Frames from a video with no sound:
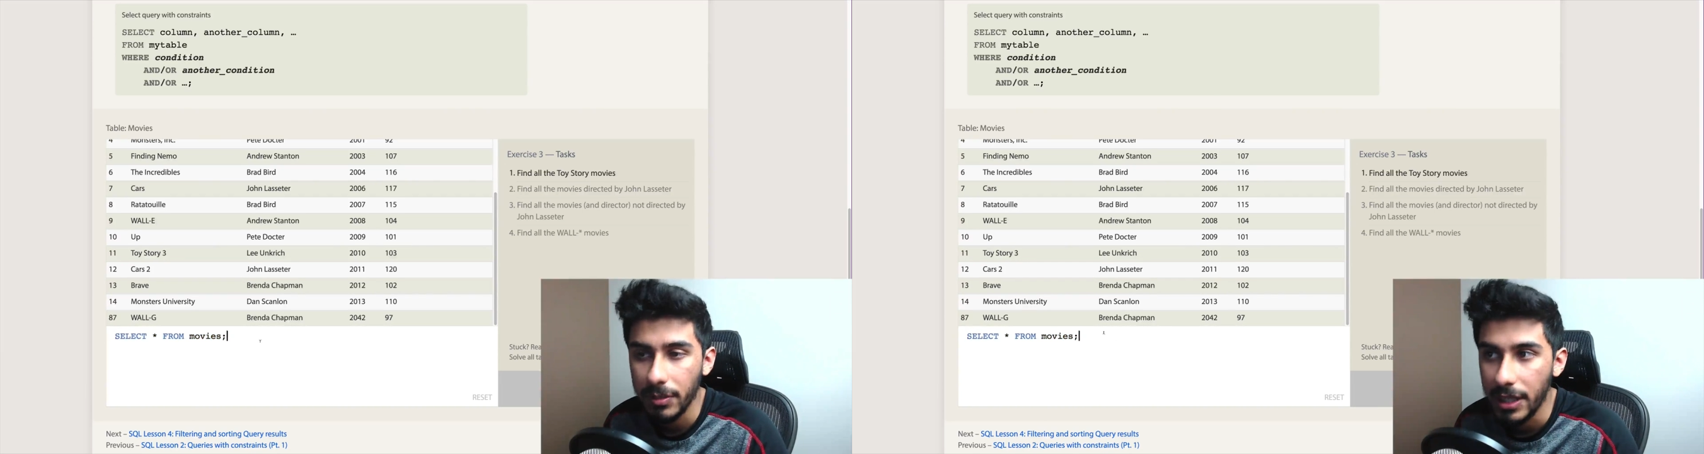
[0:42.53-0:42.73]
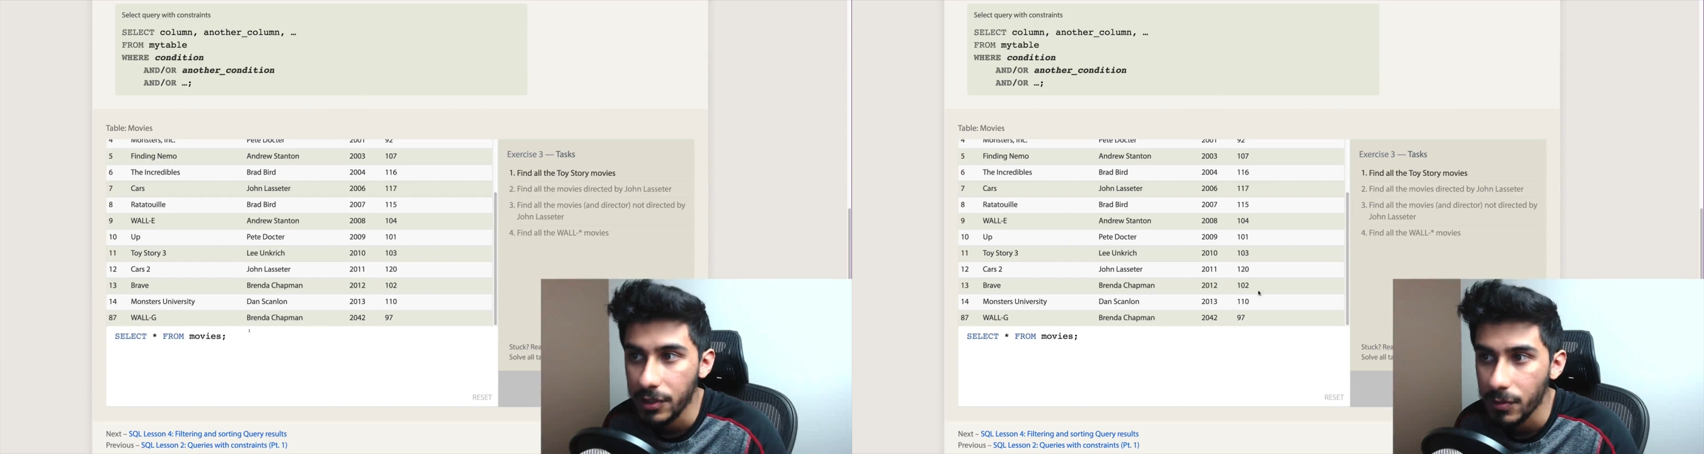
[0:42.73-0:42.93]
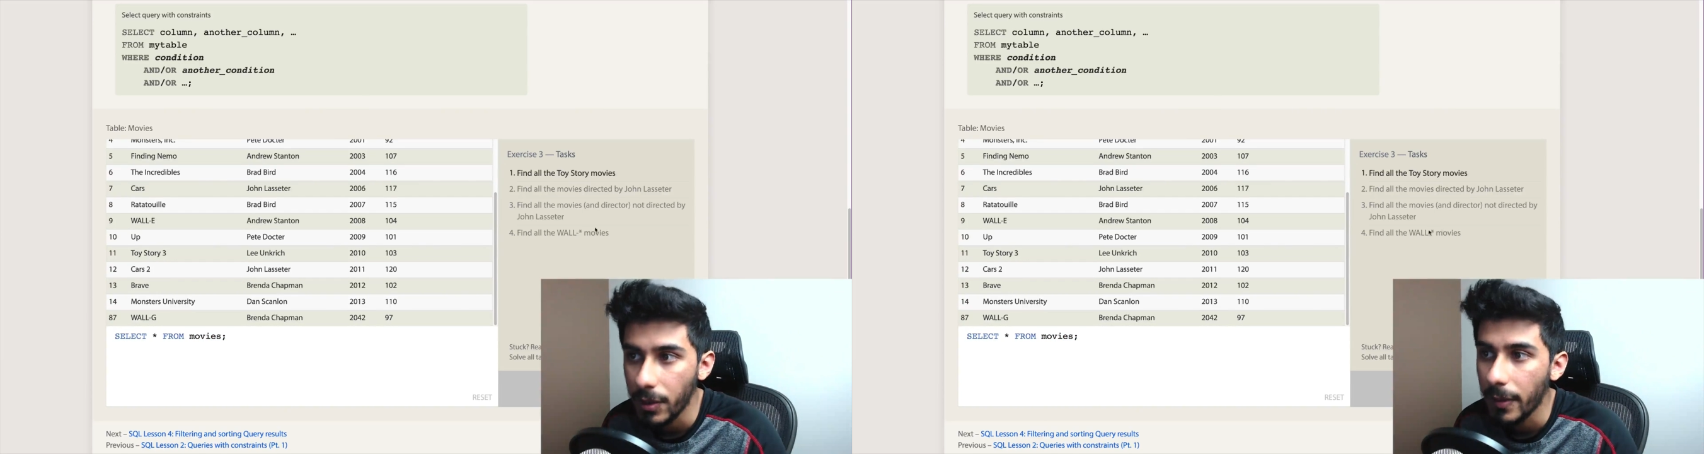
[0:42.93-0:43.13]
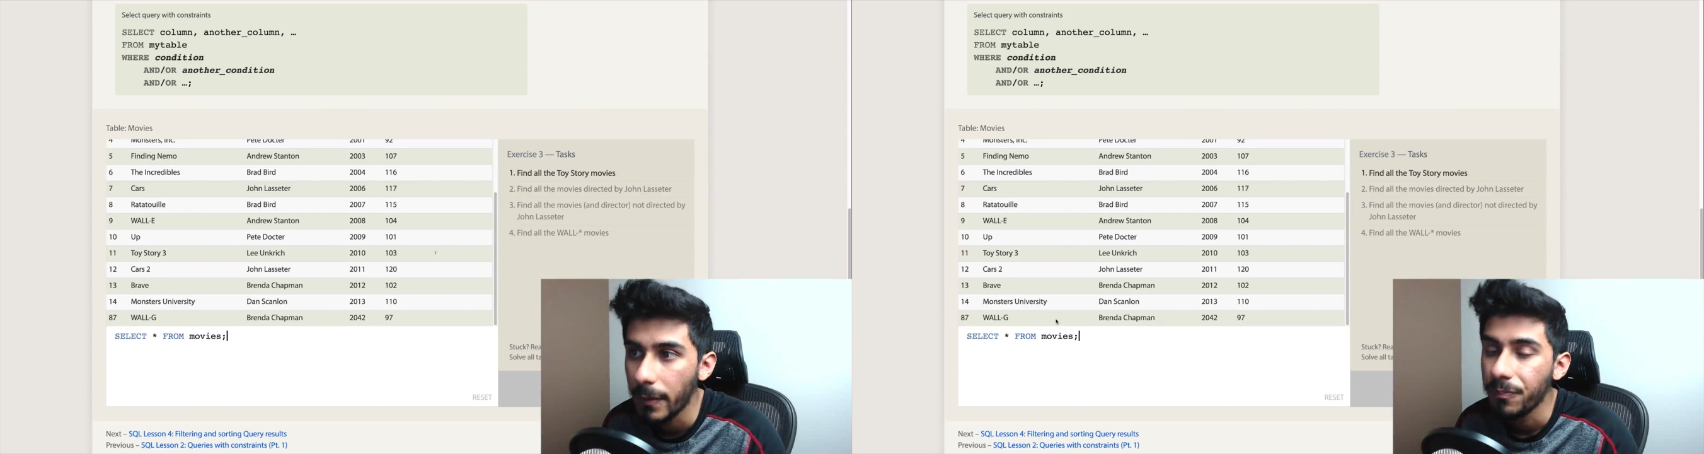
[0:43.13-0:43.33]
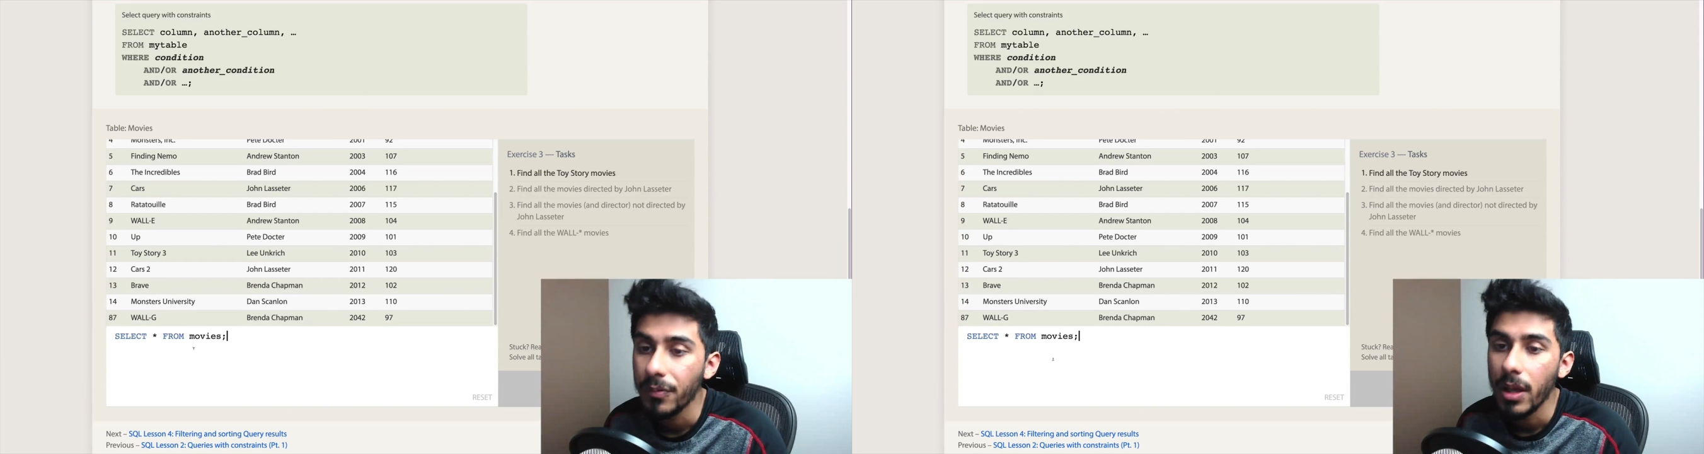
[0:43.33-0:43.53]
that as well.
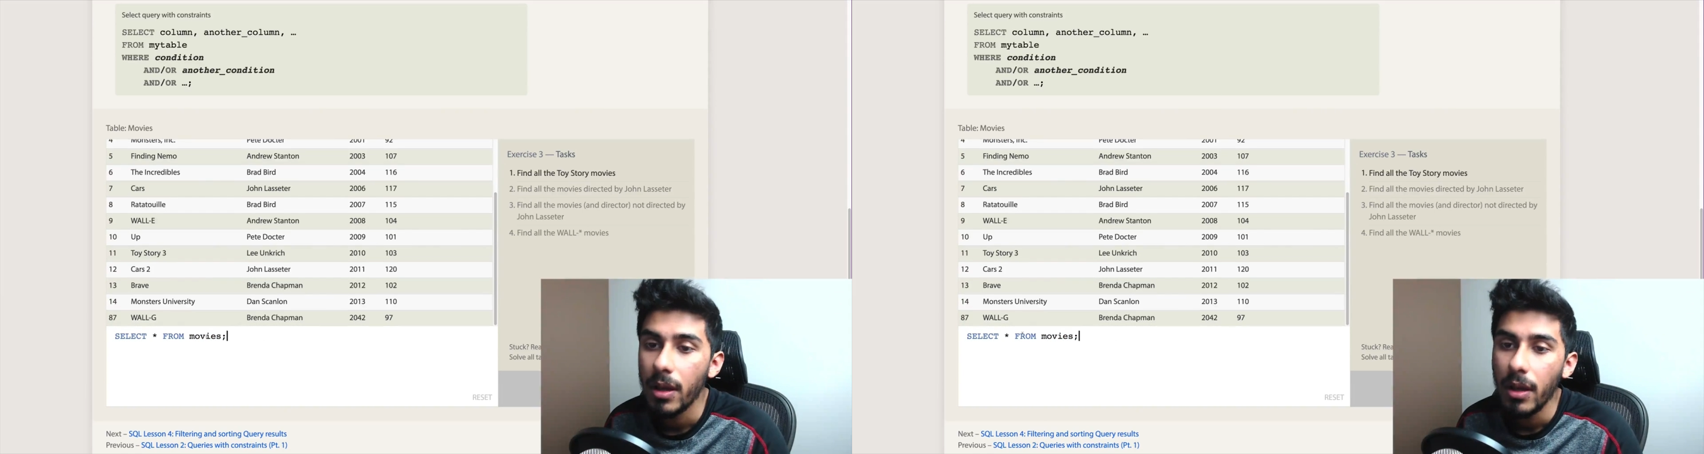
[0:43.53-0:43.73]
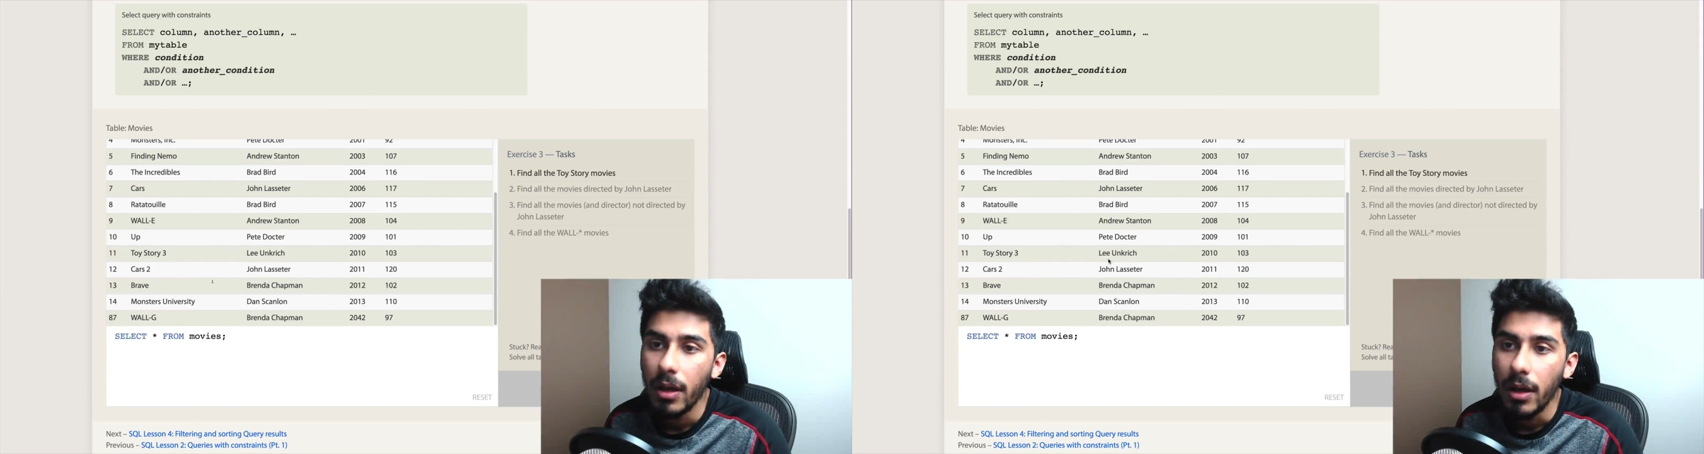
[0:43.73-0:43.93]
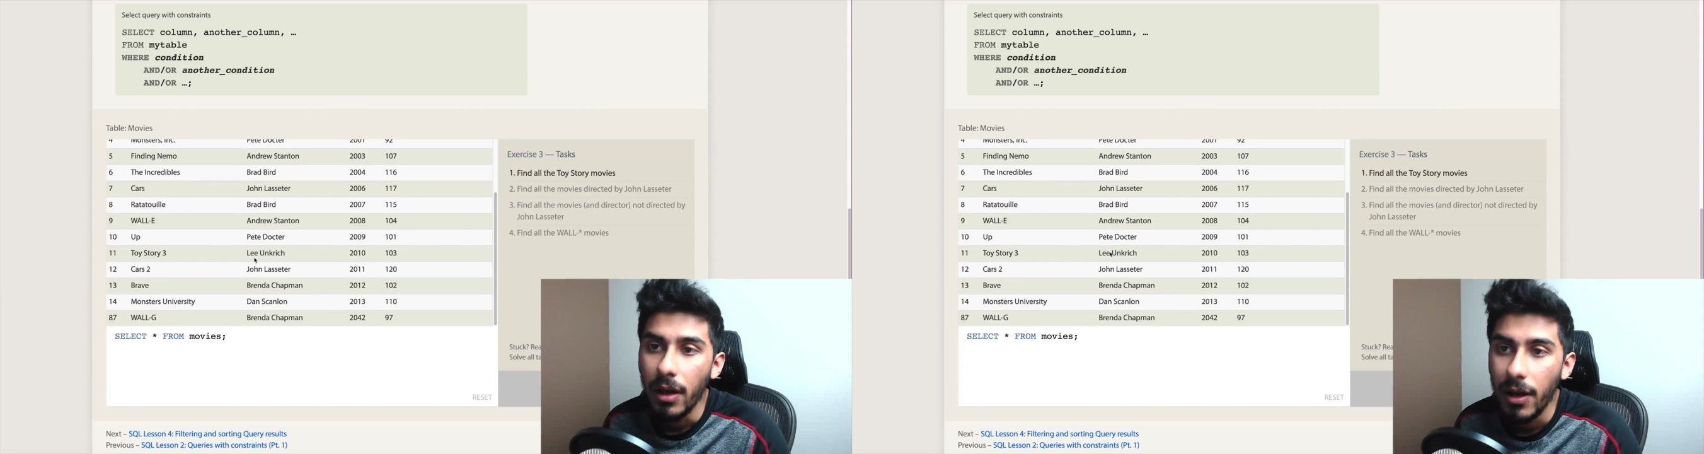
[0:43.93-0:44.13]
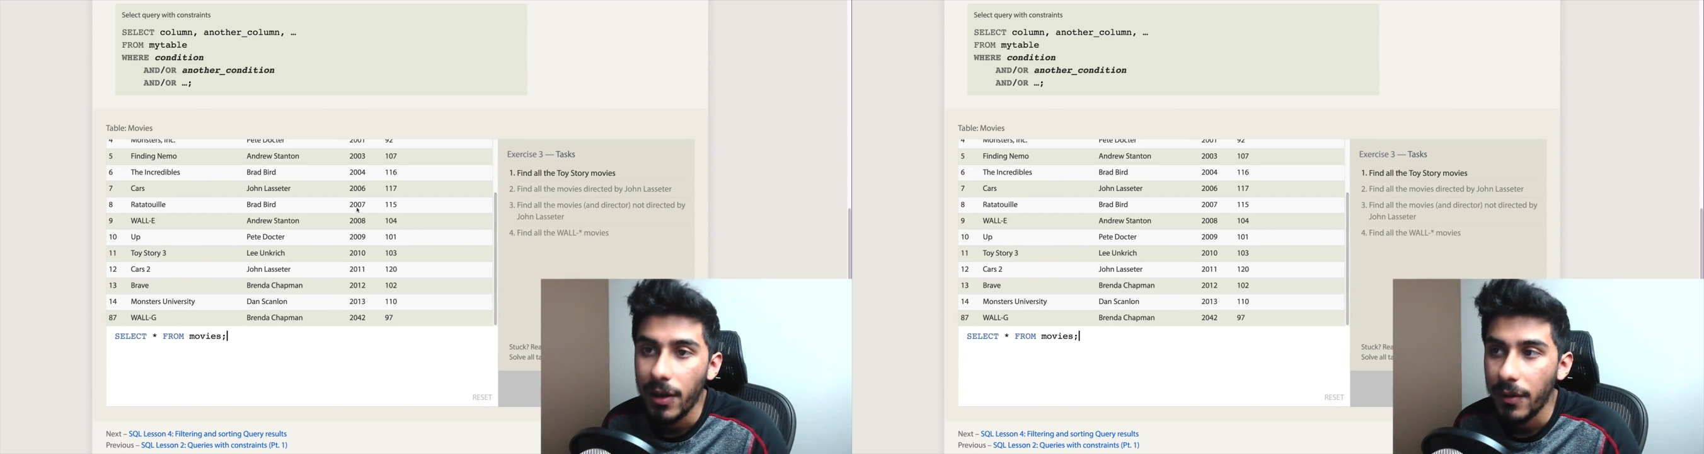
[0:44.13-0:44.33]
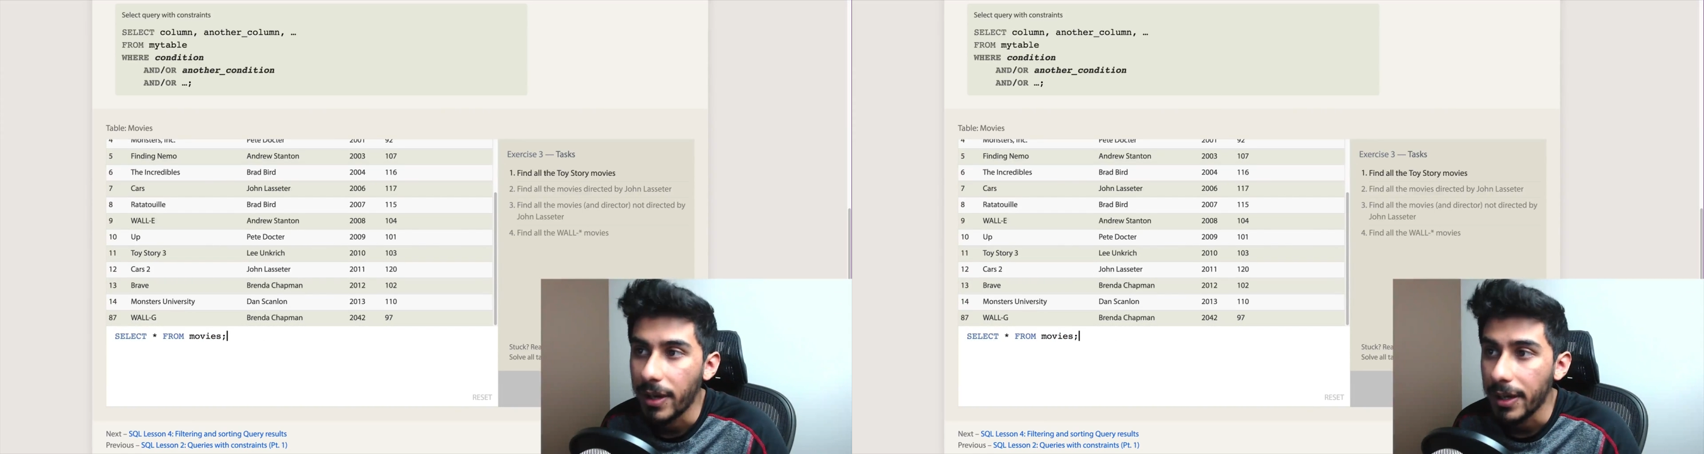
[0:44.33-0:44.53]

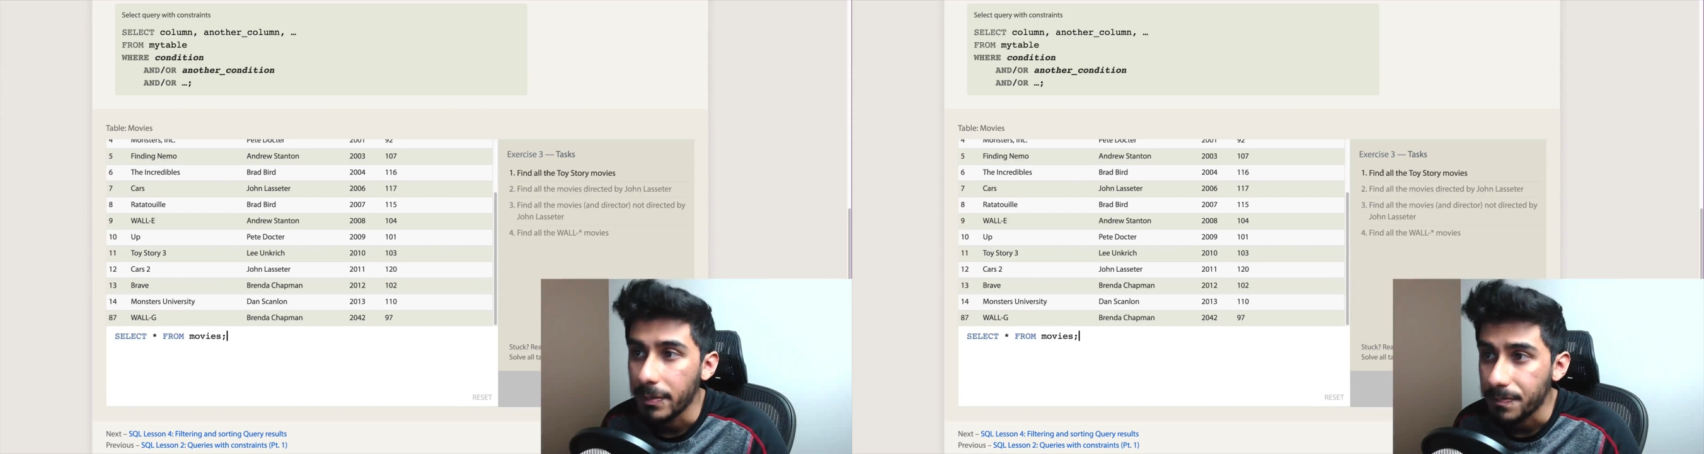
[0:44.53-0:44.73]
All right.